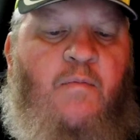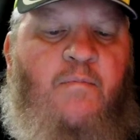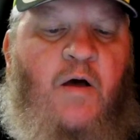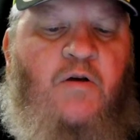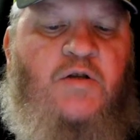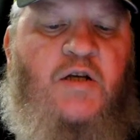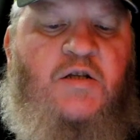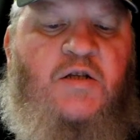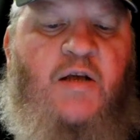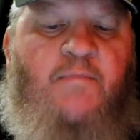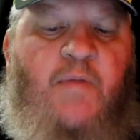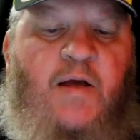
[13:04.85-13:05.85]
Moses
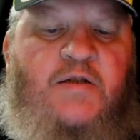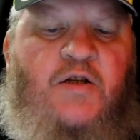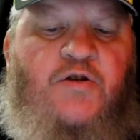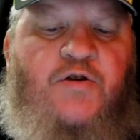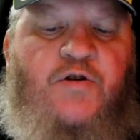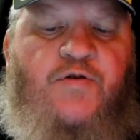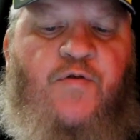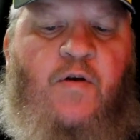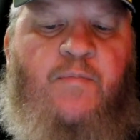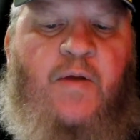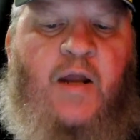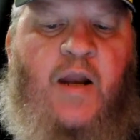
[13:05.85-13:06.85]
sent messengers
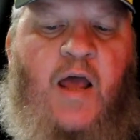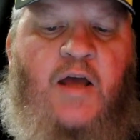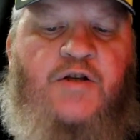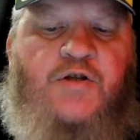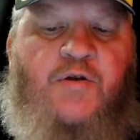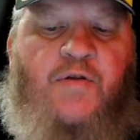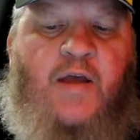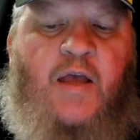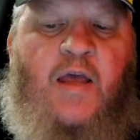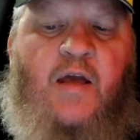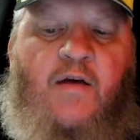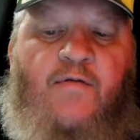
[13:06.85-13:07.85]
from Kadesh to the
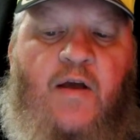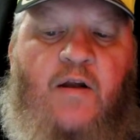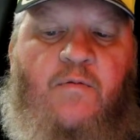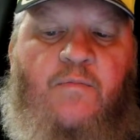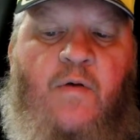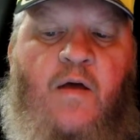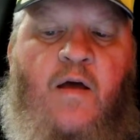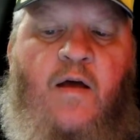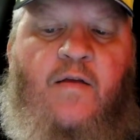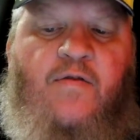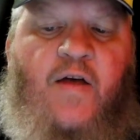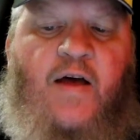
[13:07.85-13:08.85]
king of Edom.
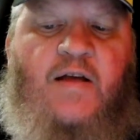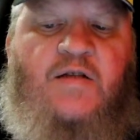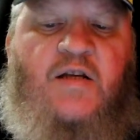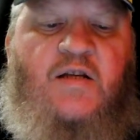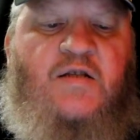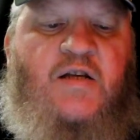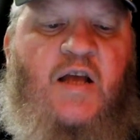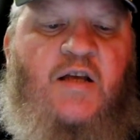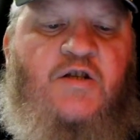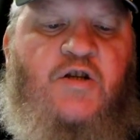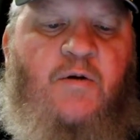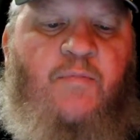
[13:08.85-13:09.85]
"Thus
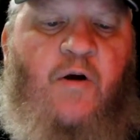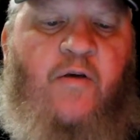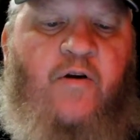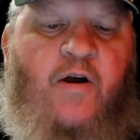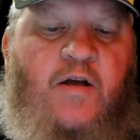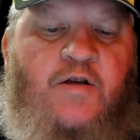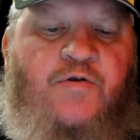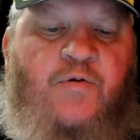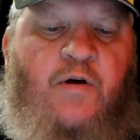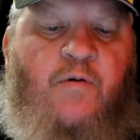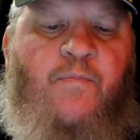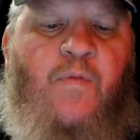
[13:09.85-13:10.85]
says your brother
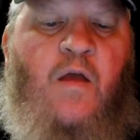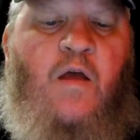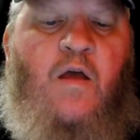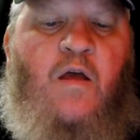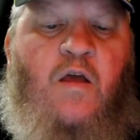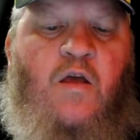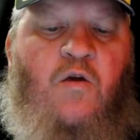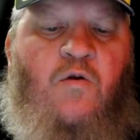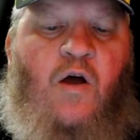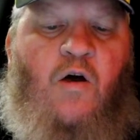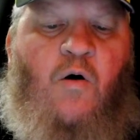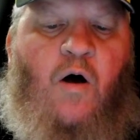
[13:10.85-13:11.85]
Israel, you
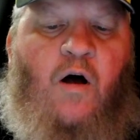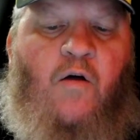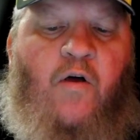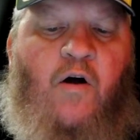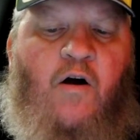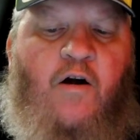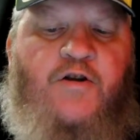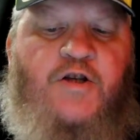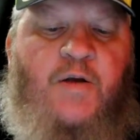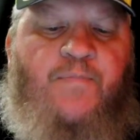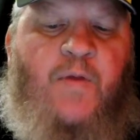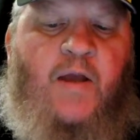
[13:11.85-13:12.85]
know all the
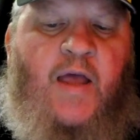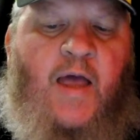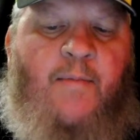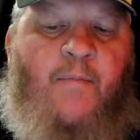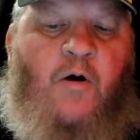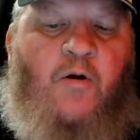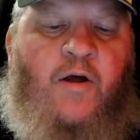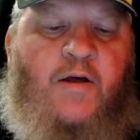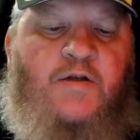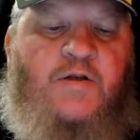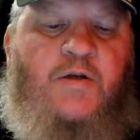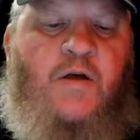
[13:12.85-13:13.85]
hardship that came on
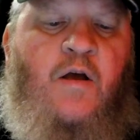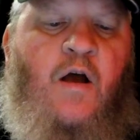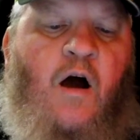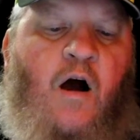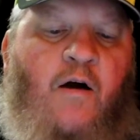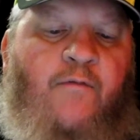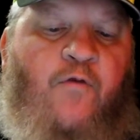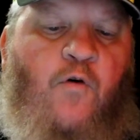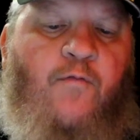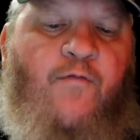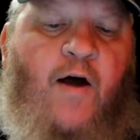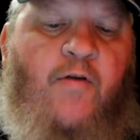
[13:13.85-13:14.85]
us. Our
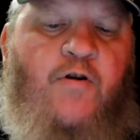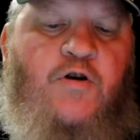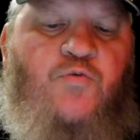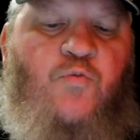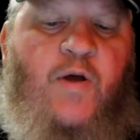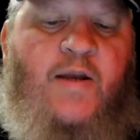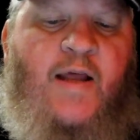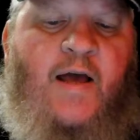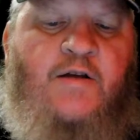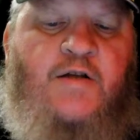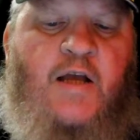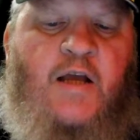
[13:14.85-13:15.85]
forefathers went
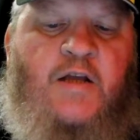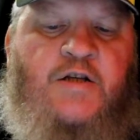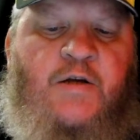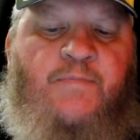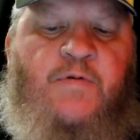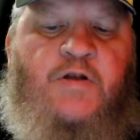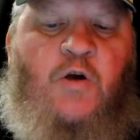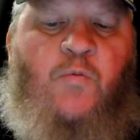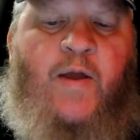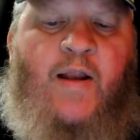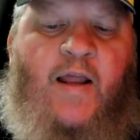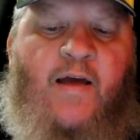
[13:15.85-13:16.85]
down to Egypt, so
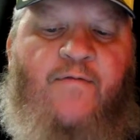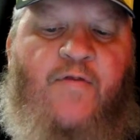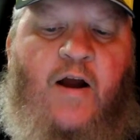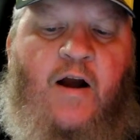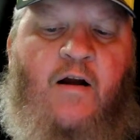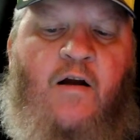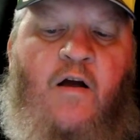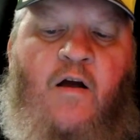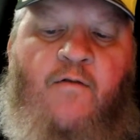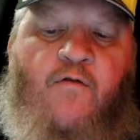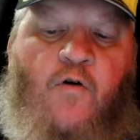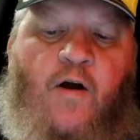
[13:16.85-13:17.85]
we lived there
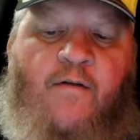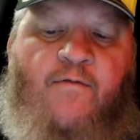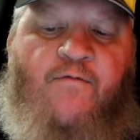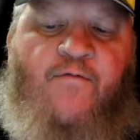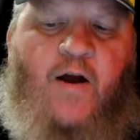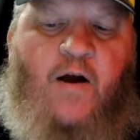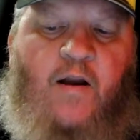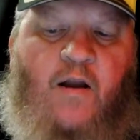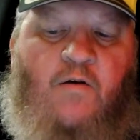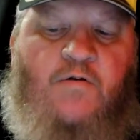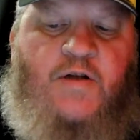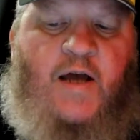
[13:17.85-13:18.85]
for a very
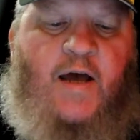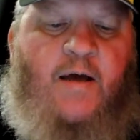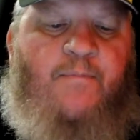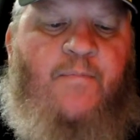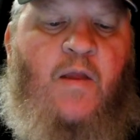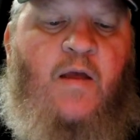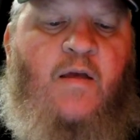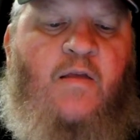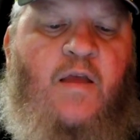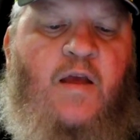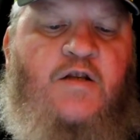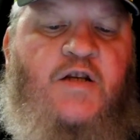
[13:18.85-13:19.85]
long time.
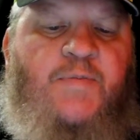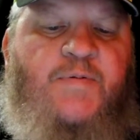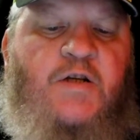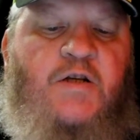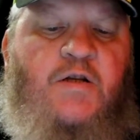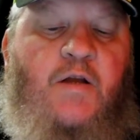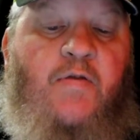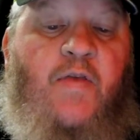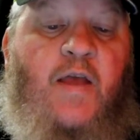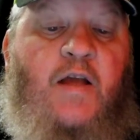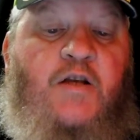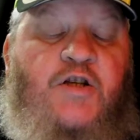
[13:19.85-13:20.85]
The
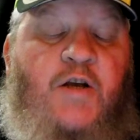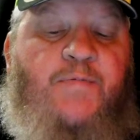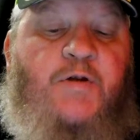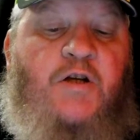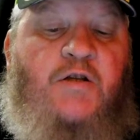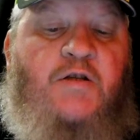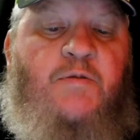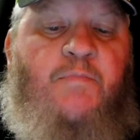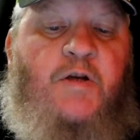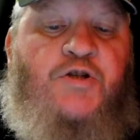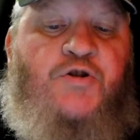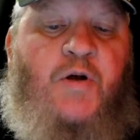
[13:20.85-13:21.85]
Egyptians
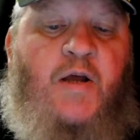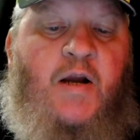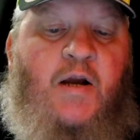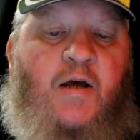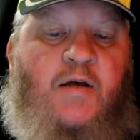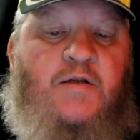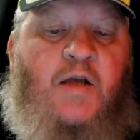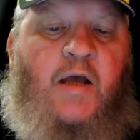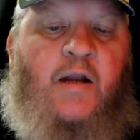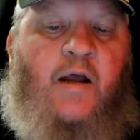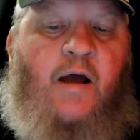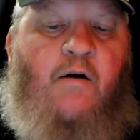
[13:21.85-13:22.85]
mistreated us
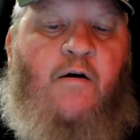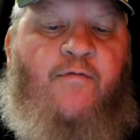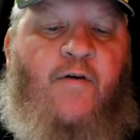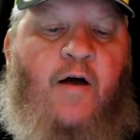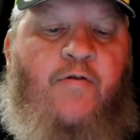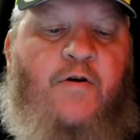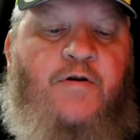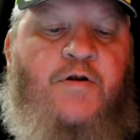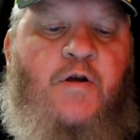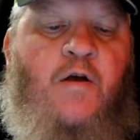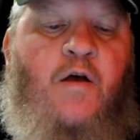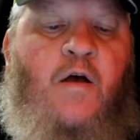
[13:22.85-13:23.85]
and our fathers.
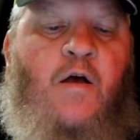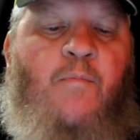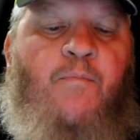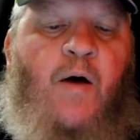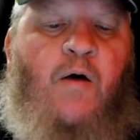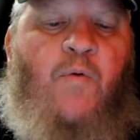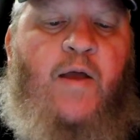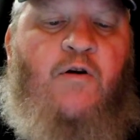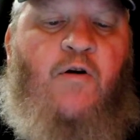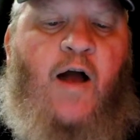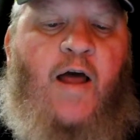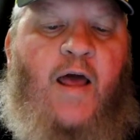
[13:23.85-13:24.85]
But we
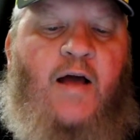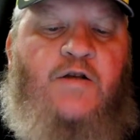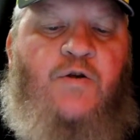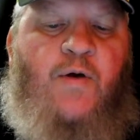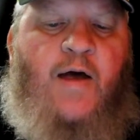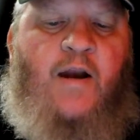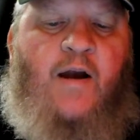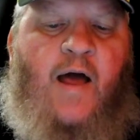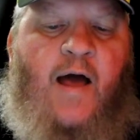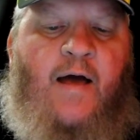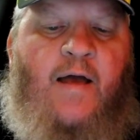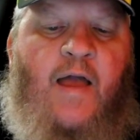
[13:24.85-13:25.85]
cried out to
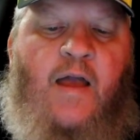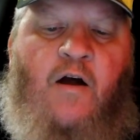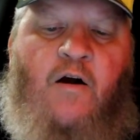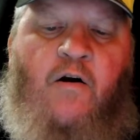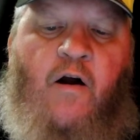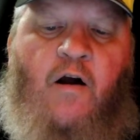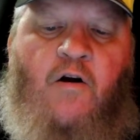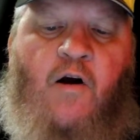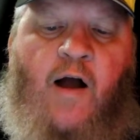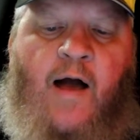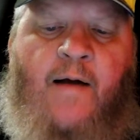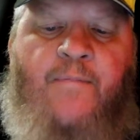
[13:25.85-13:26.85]
Adonai. He heard our
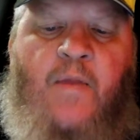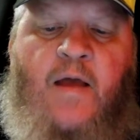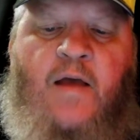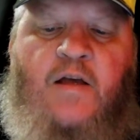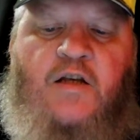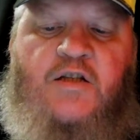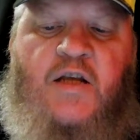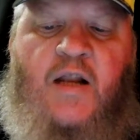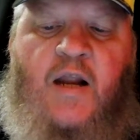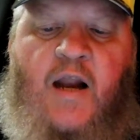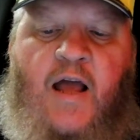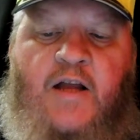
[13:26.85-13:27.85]
cry,
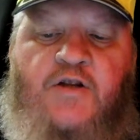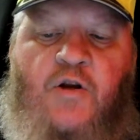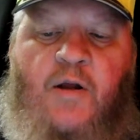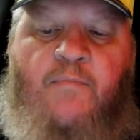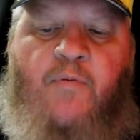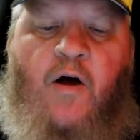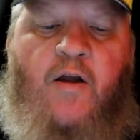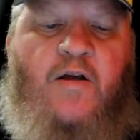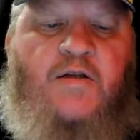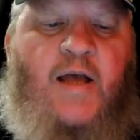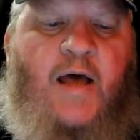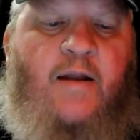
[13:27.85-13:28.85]
sent an angel, and brought
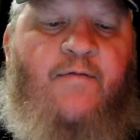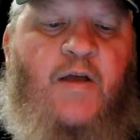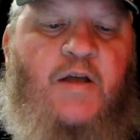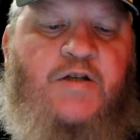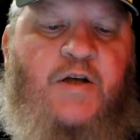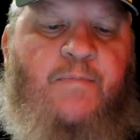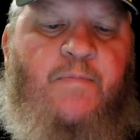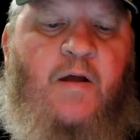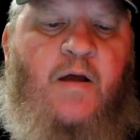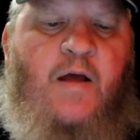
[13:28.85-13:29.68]
us out of Egypt.